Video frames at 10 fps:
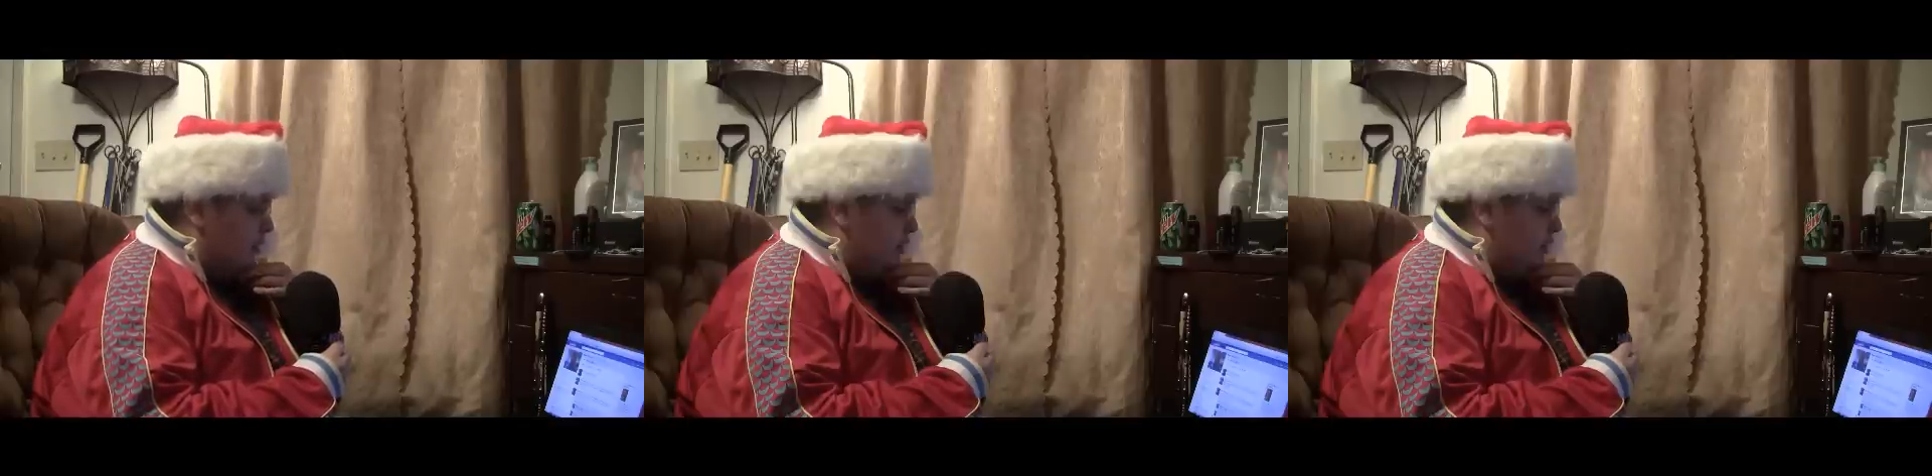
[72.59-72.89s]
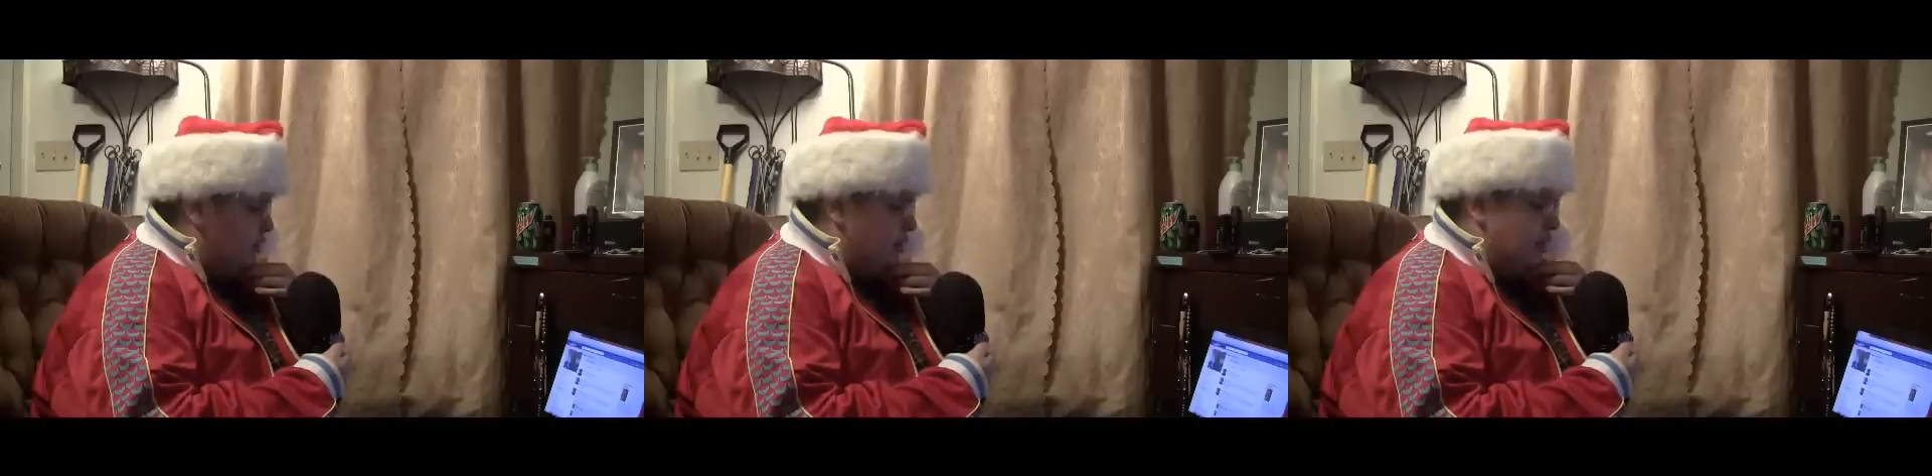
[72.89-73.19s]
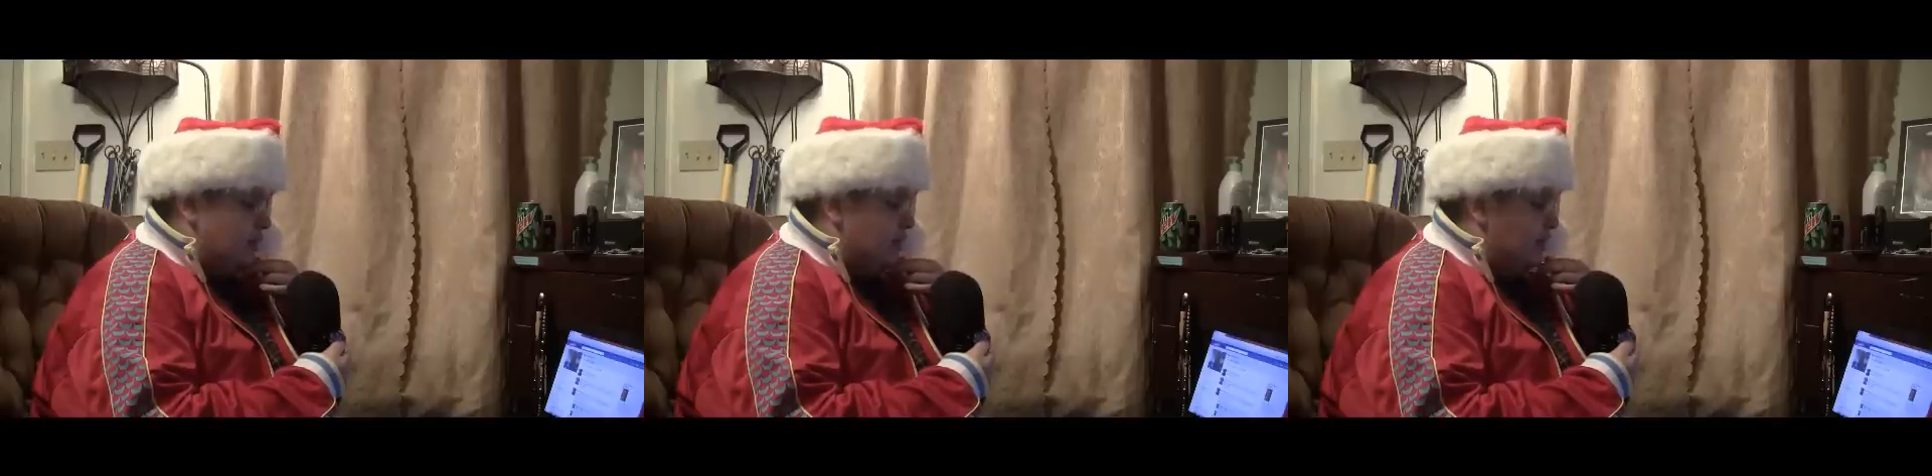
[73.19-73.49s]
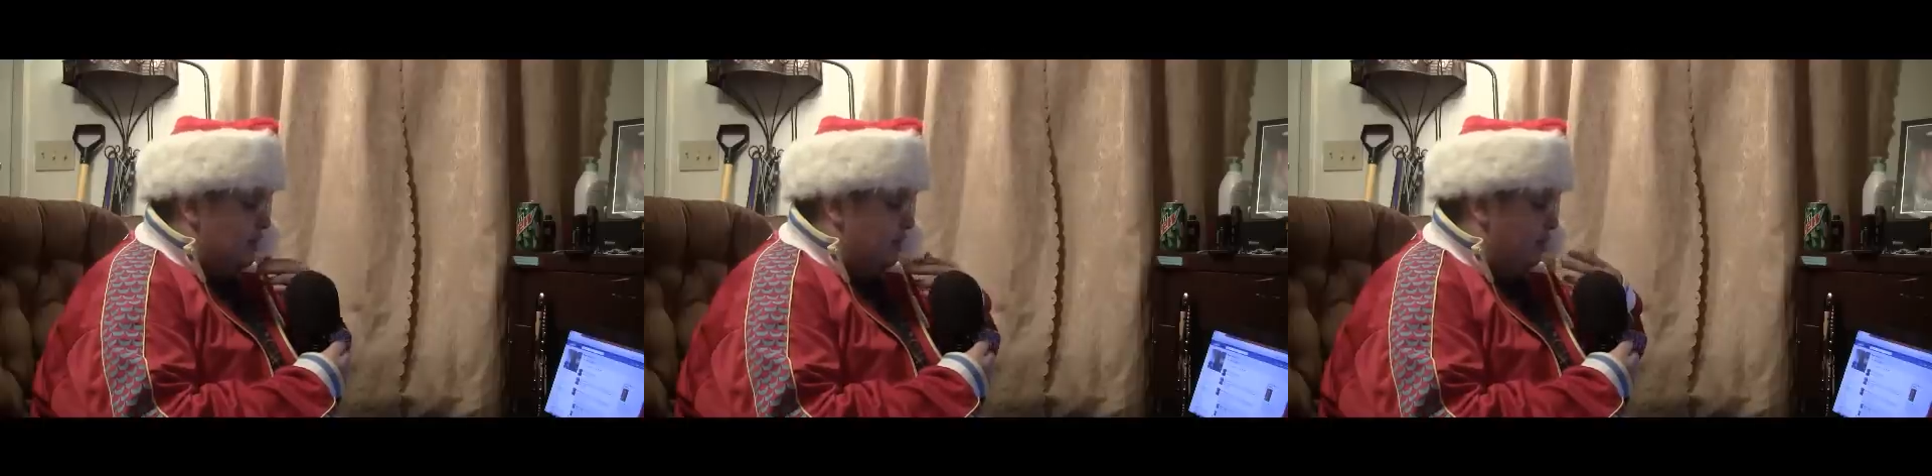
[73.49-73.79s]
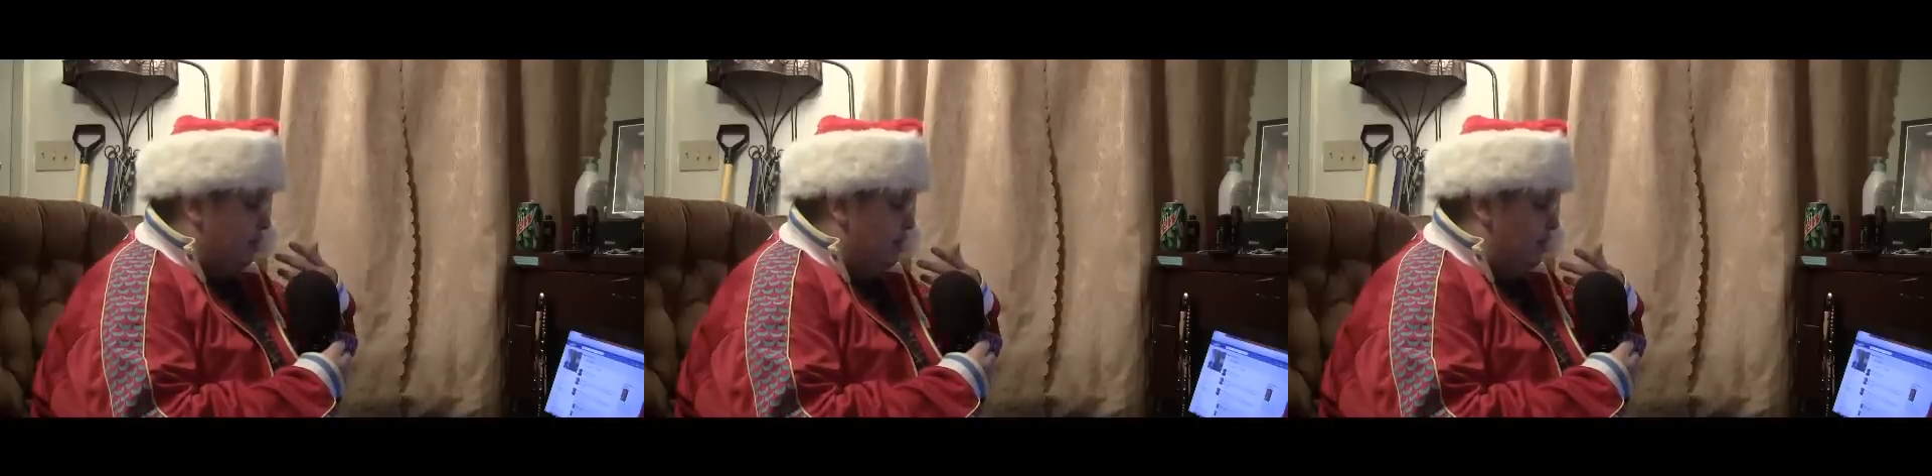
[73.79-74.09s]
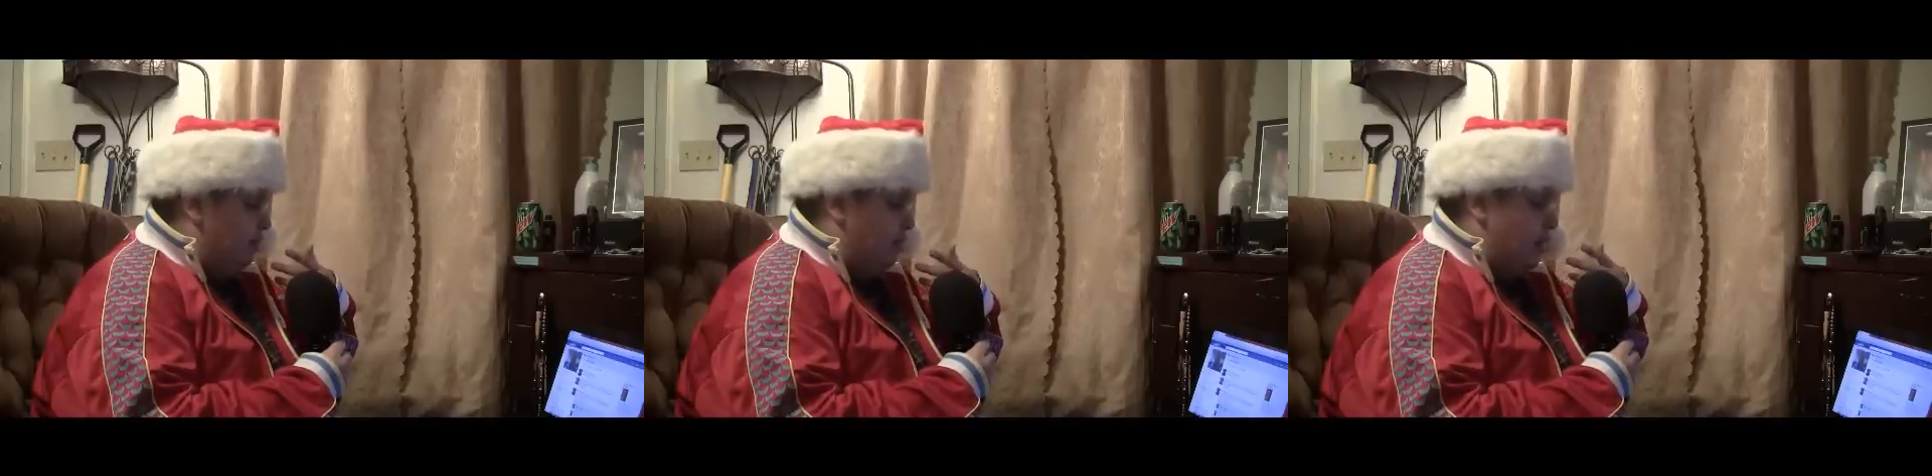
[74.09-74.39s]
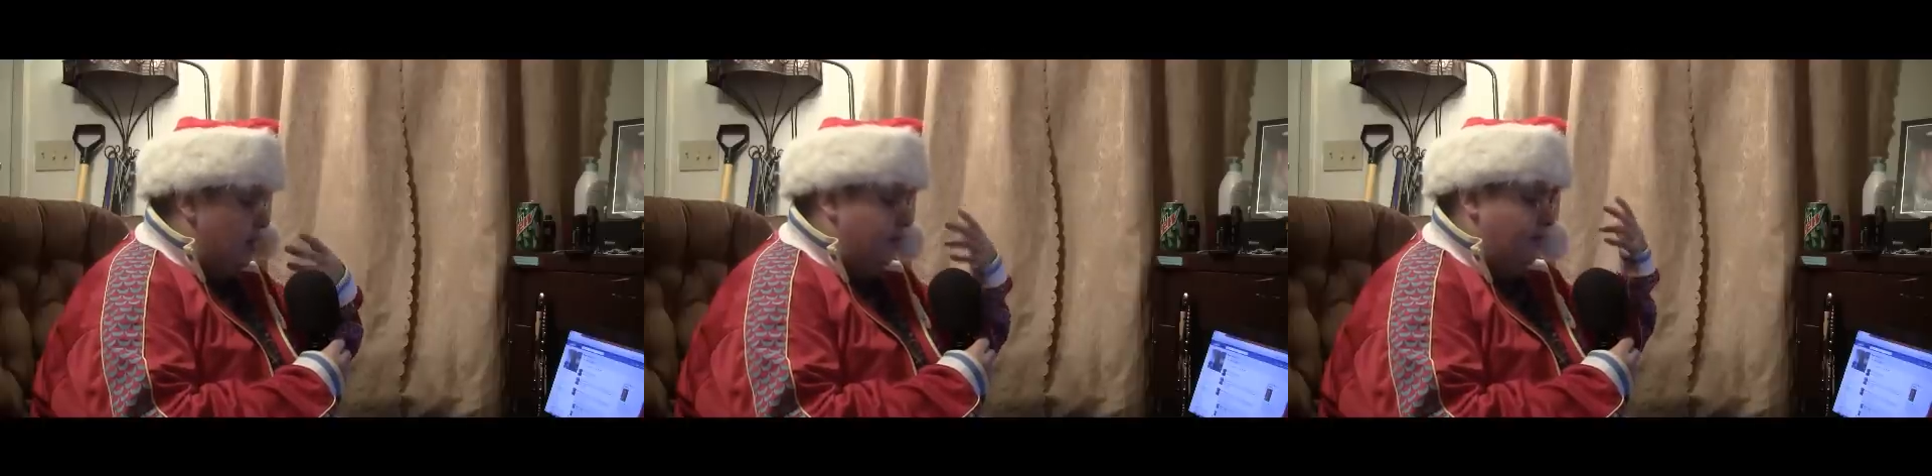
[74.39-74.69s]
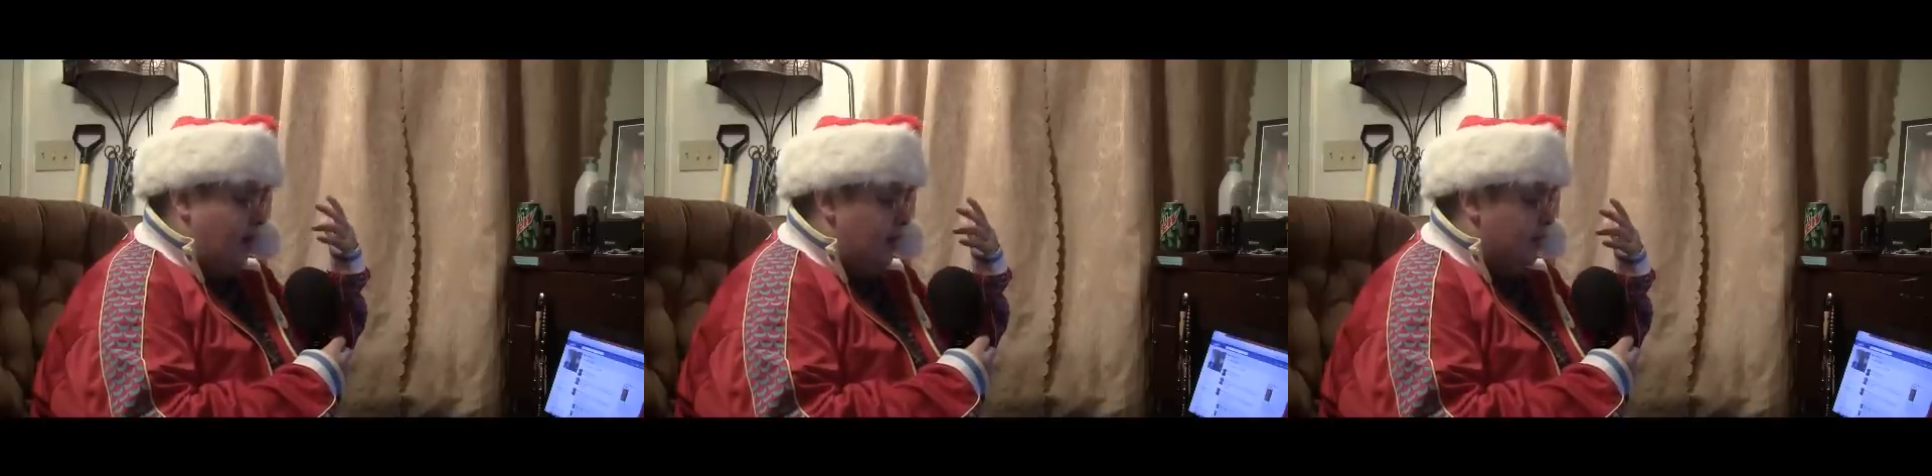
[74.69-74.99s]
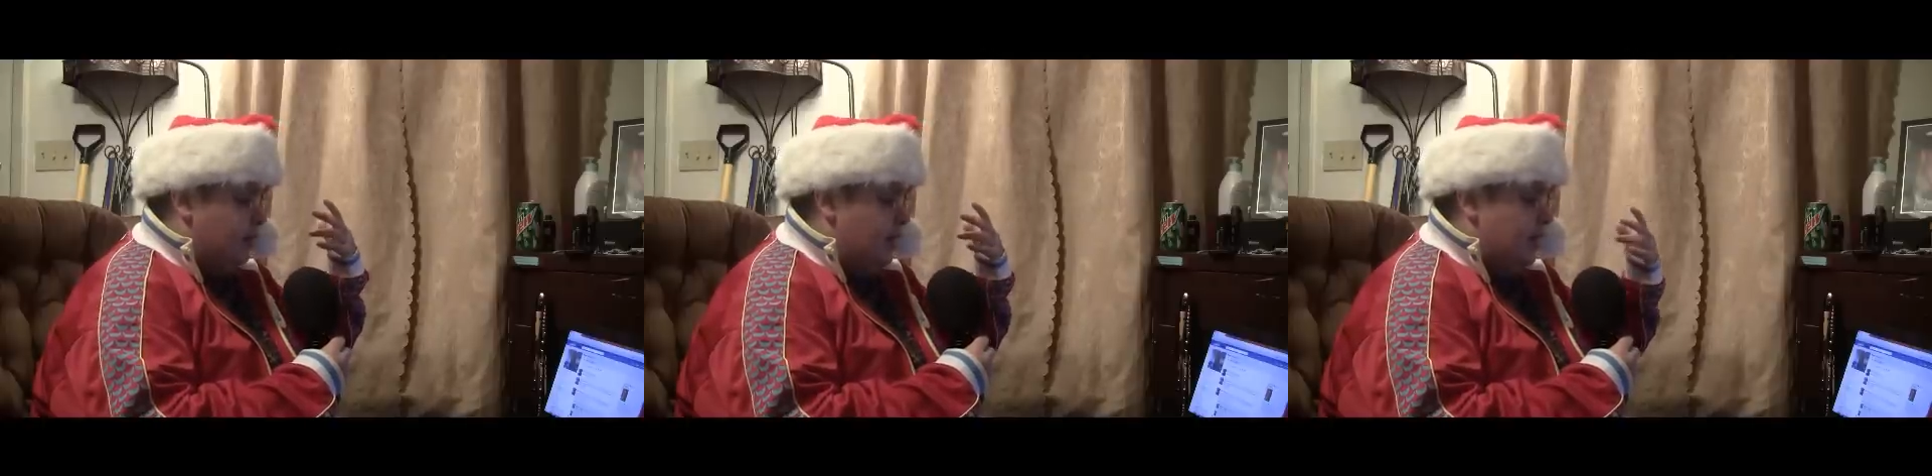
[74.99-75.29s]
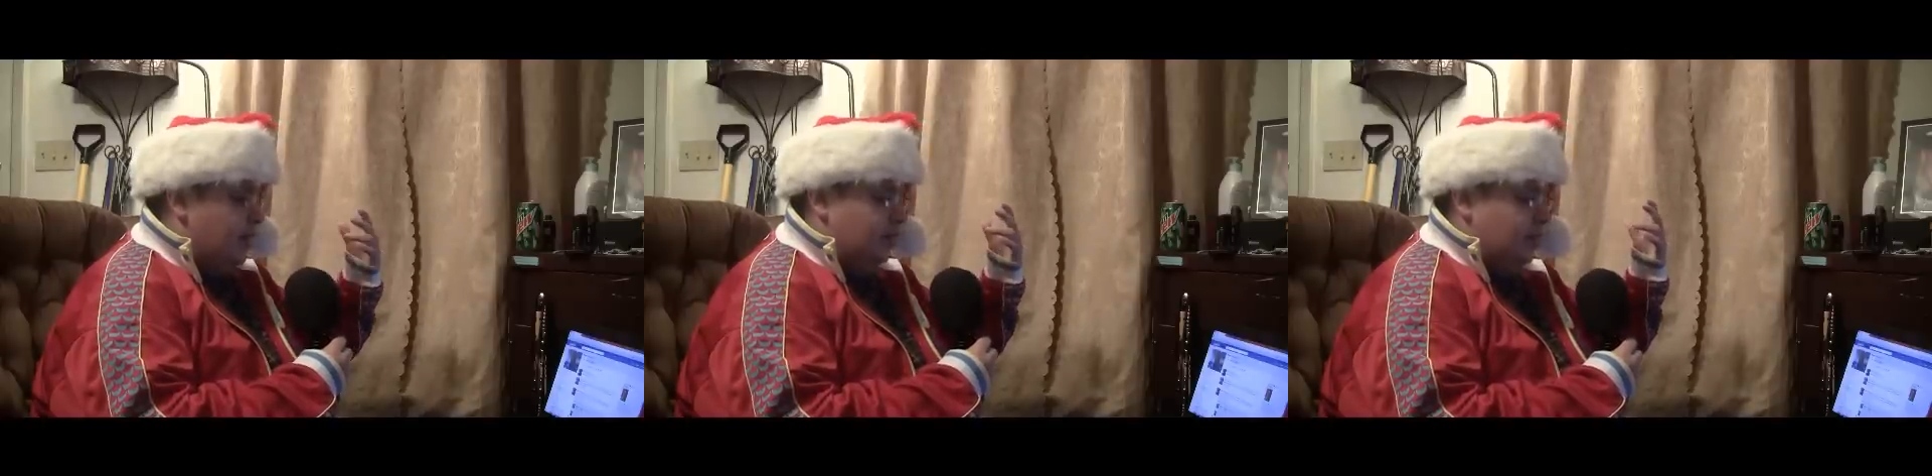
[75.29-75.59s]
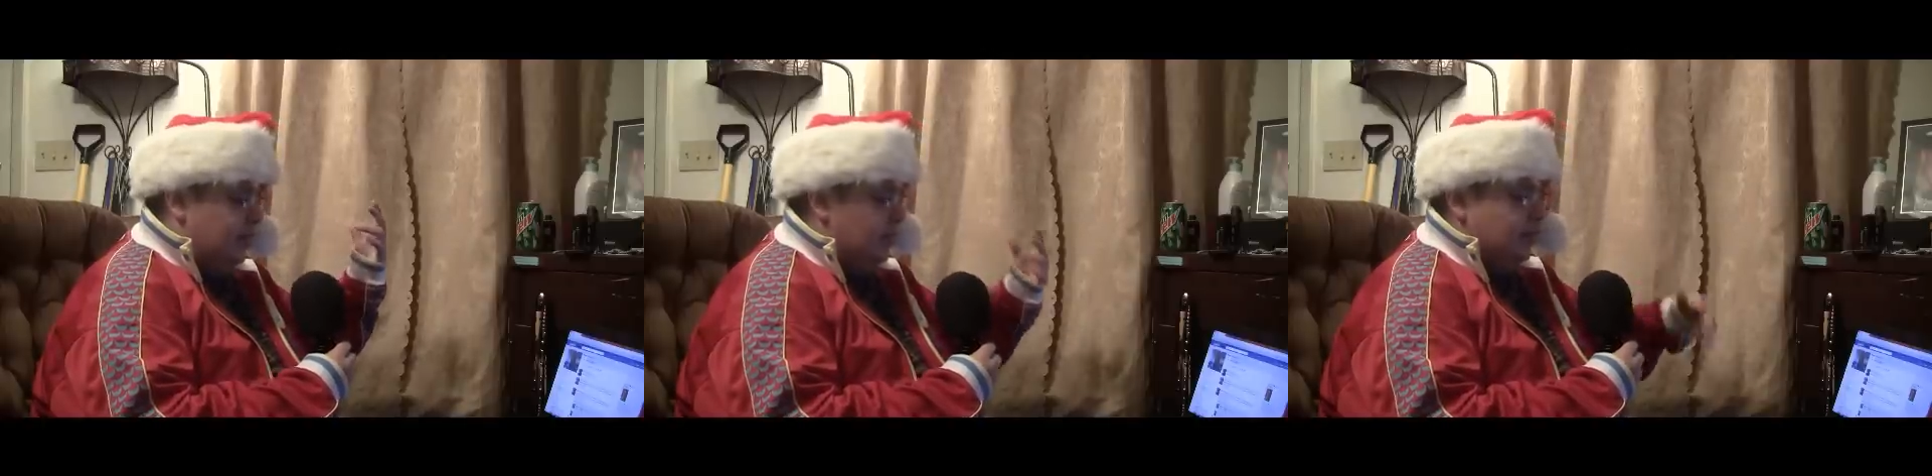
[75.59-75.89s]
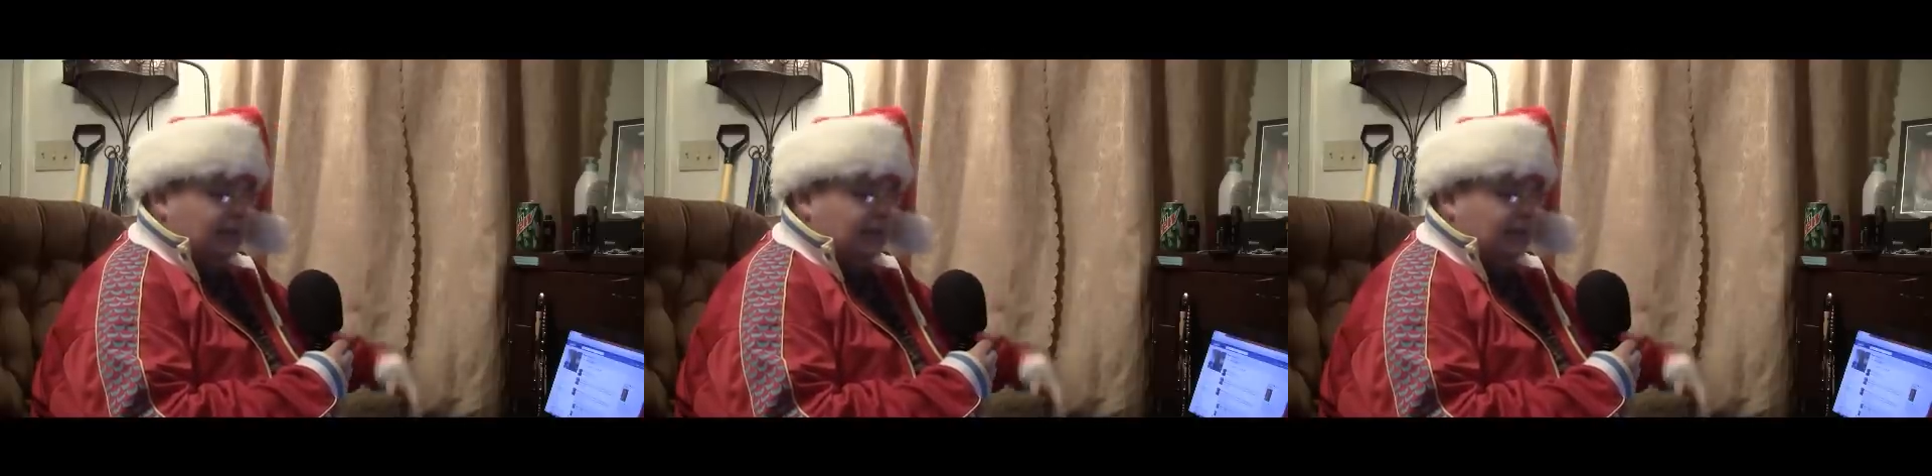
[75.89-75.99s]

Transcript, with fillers: And he's a, that's if if I, if I look like him, then